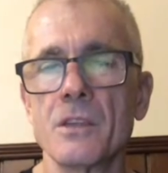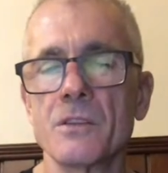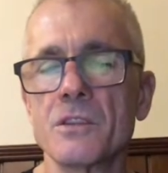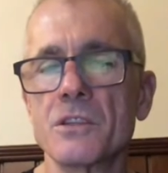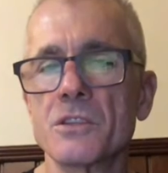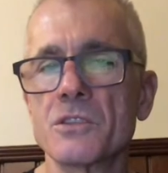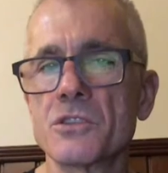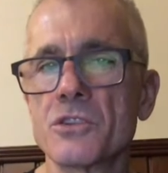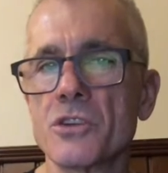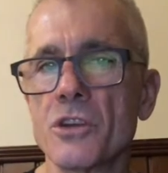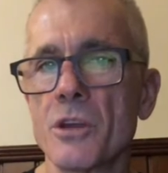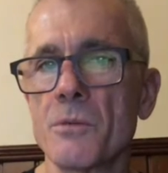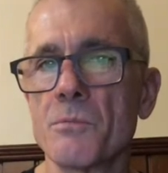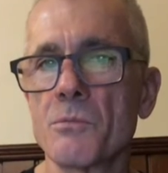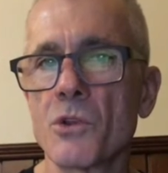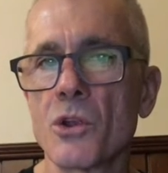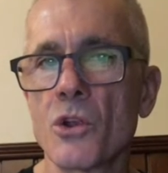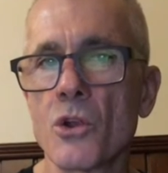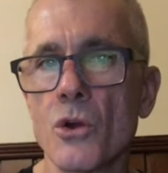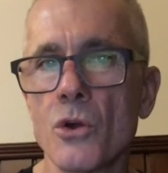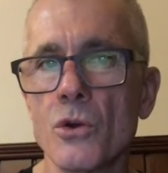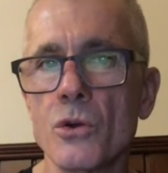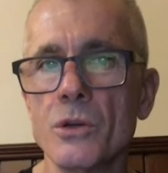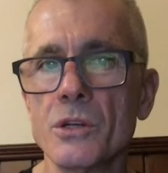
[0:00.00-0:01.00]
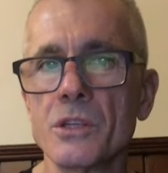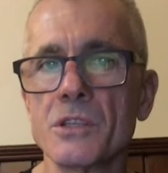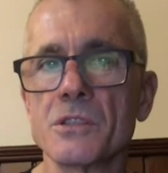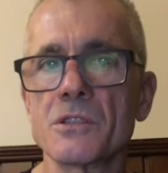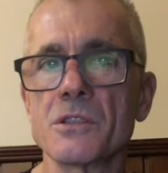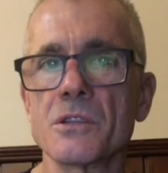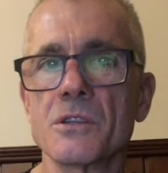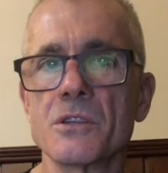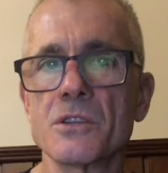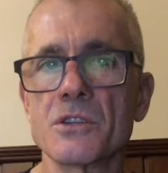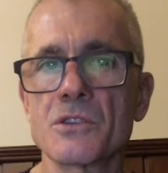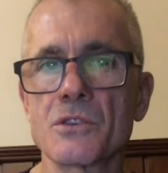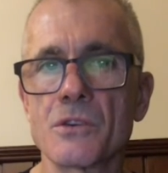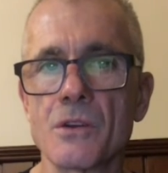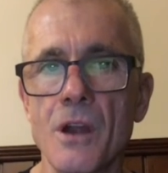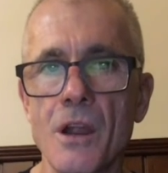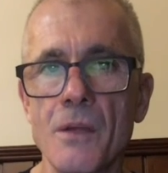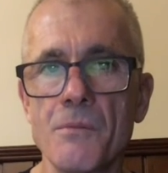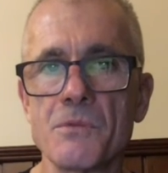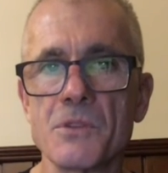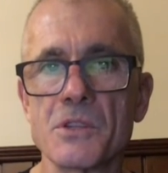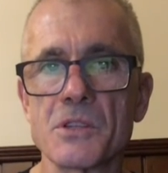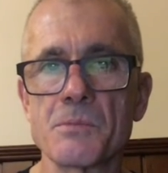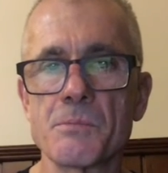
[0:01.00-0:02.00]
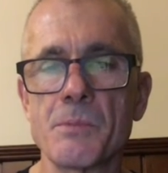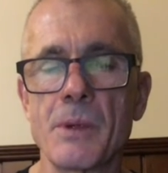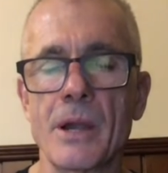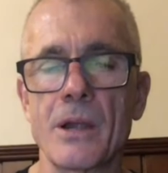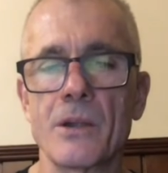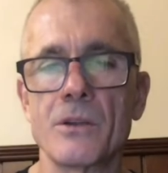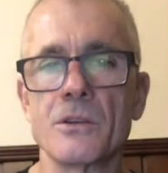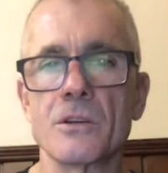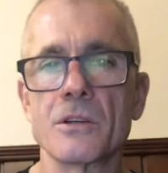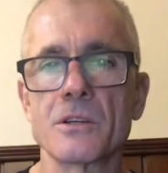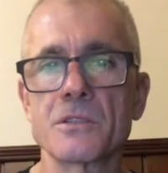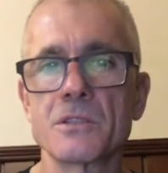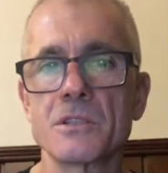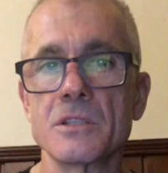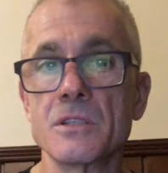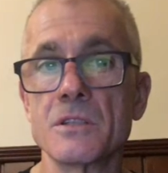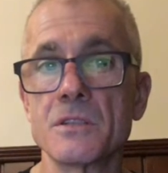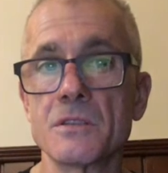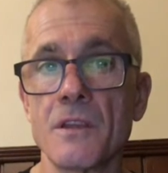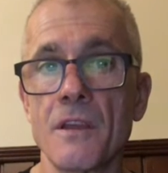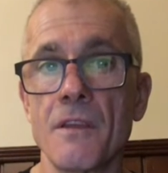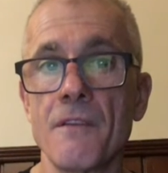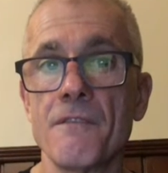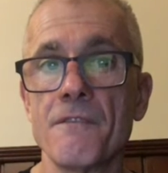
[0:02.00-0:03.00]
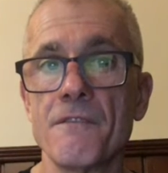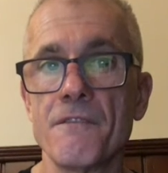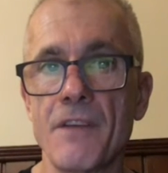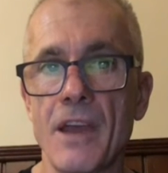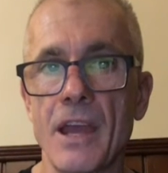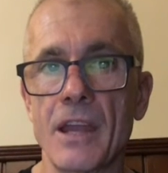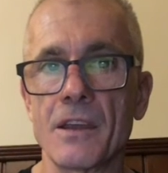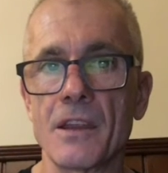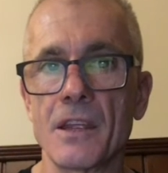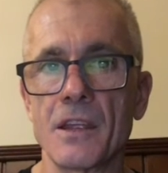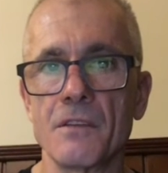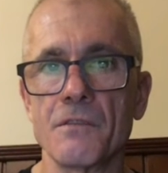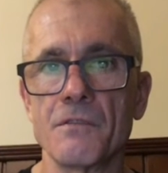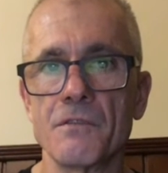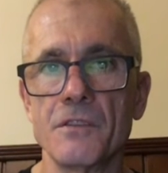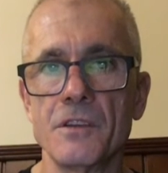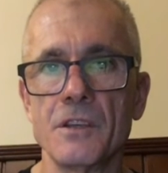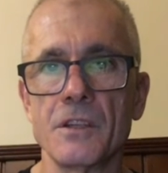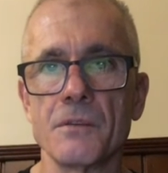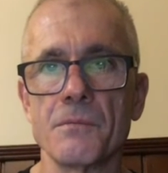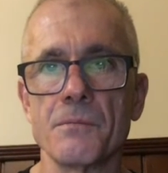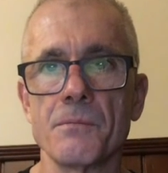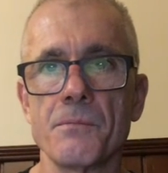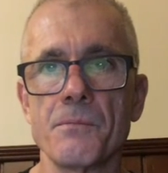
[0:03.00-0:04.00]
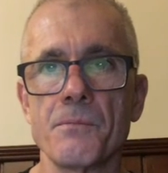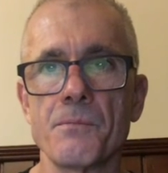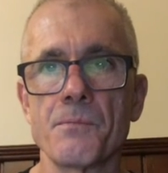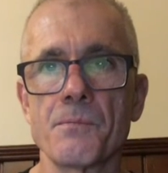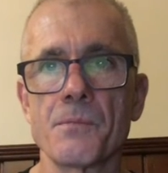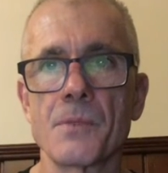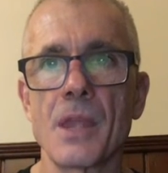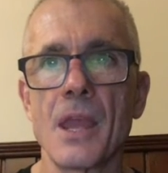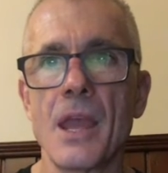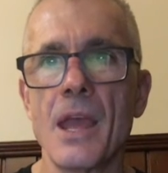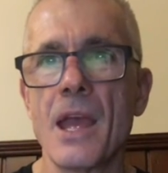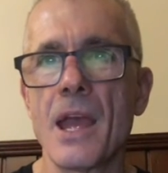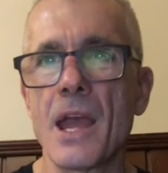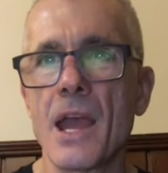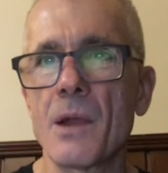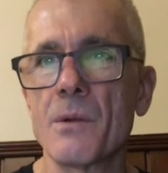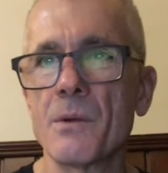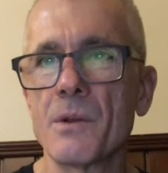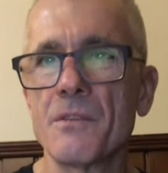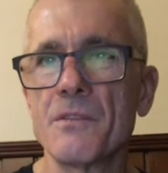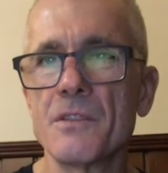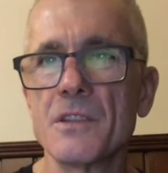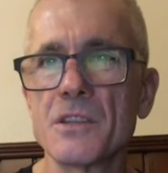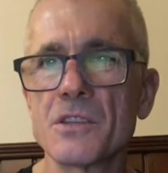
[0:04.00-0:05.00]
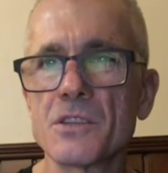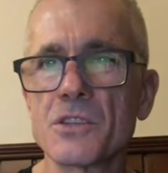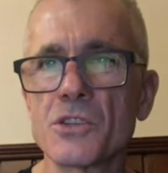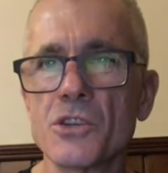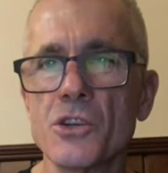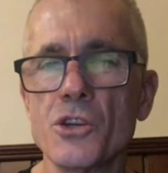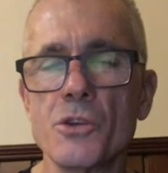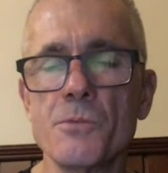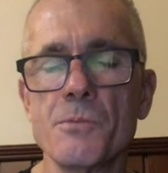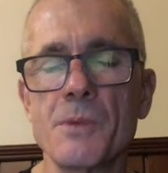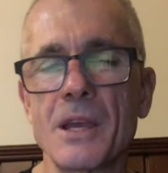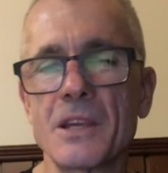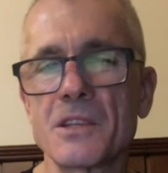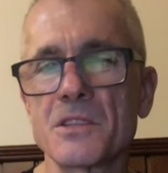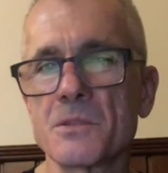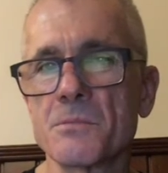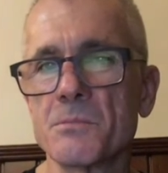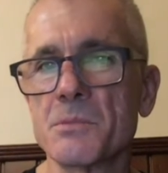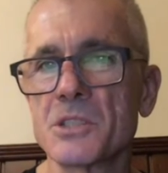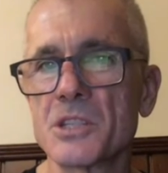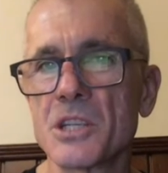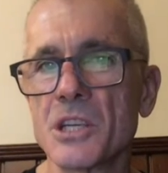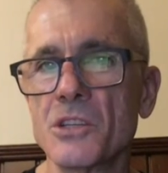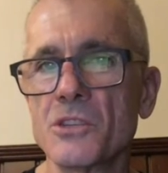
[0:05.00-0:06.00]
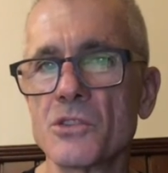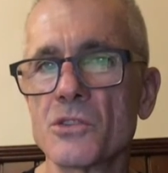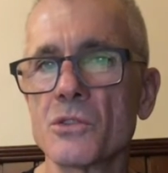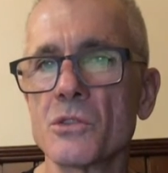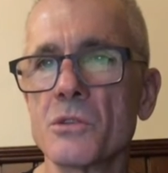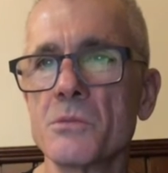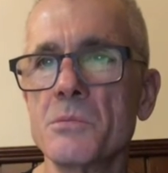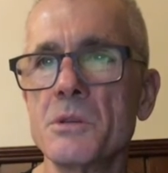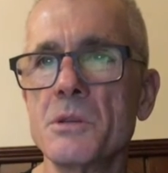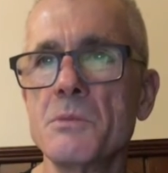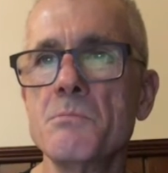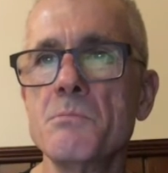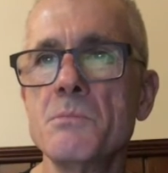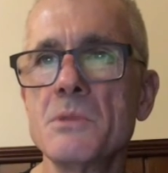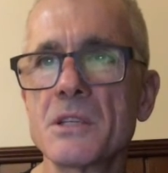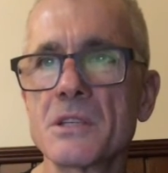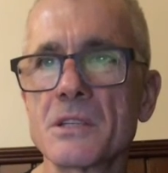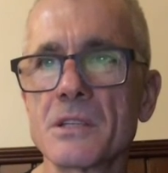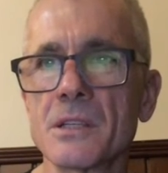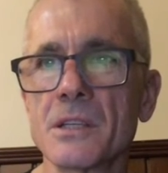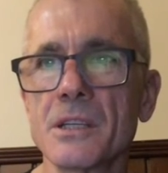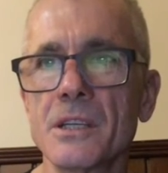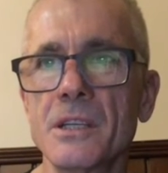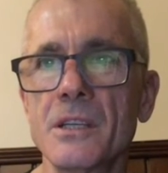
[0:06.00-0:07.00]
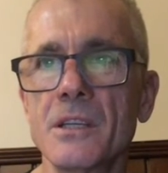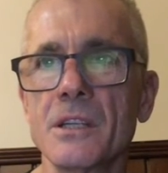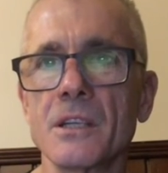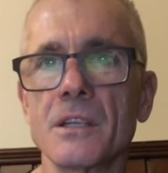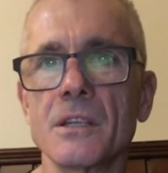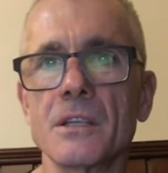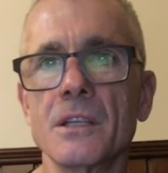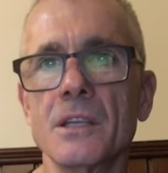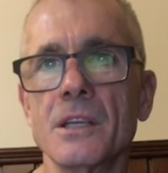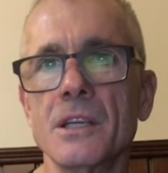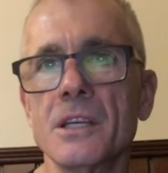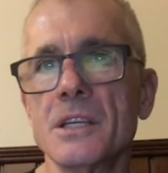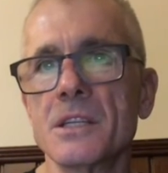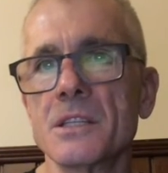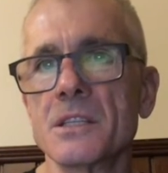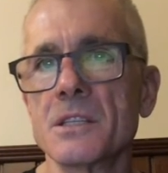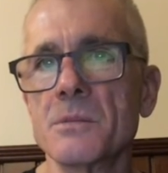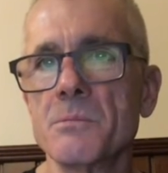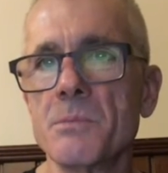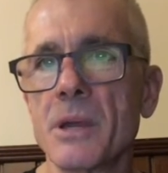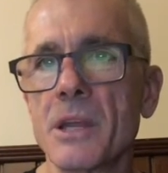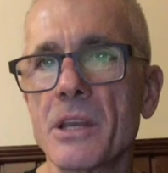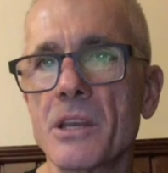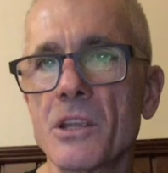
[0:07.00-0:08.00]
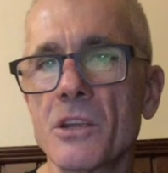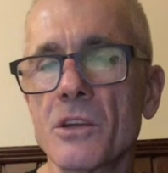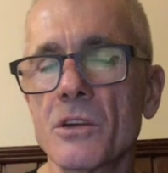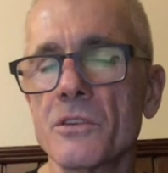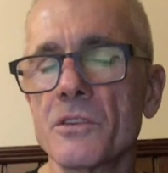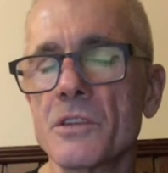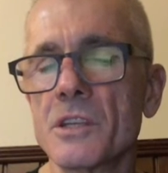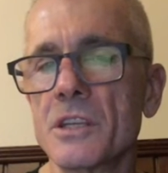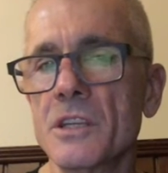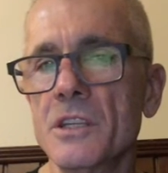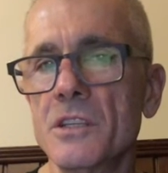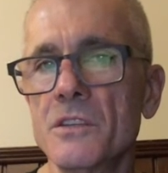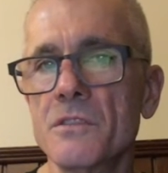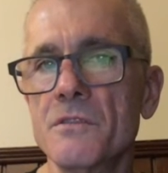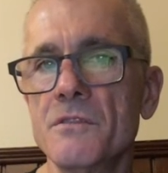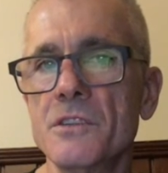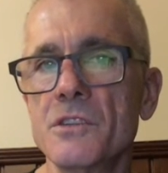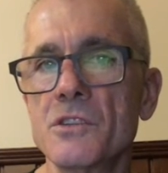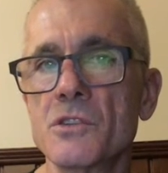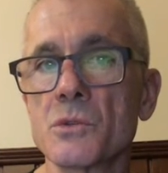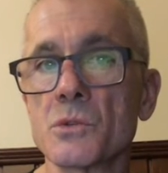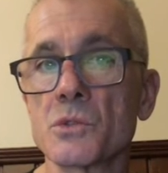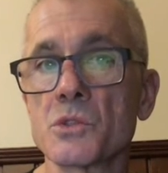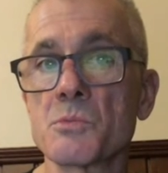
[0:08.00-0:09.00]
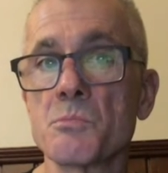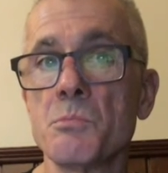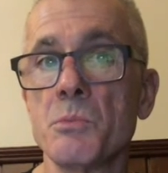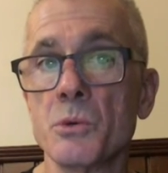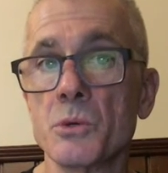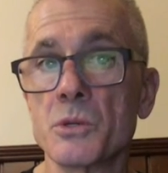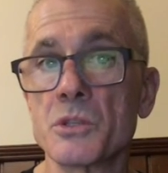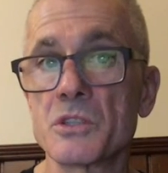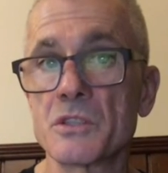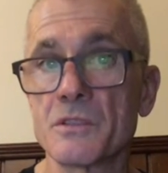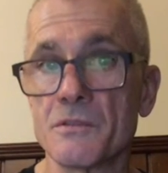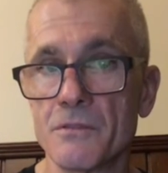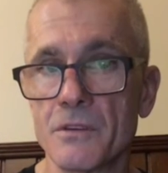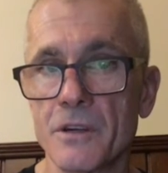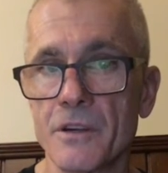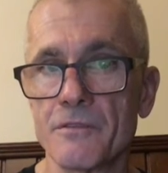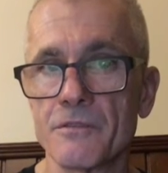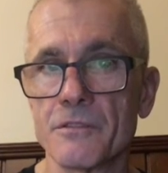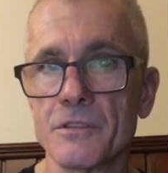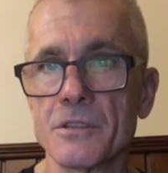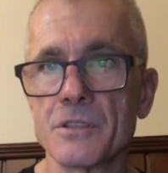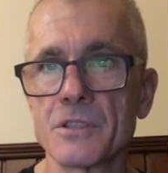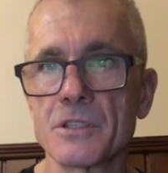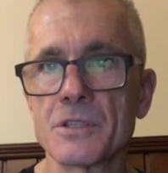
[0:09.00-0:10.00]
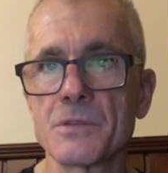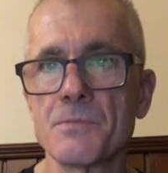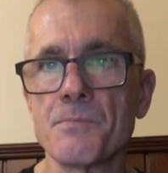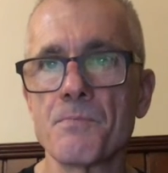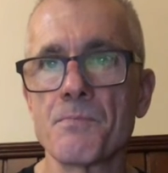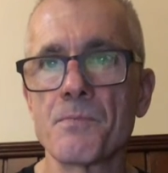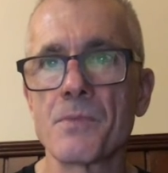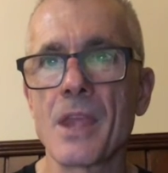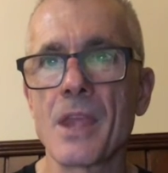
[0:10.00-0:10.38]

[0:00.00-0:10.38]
The term coined to describe this paradox is fat and fit. However, this term has the potential to be misleading depending on the individual's points of reference,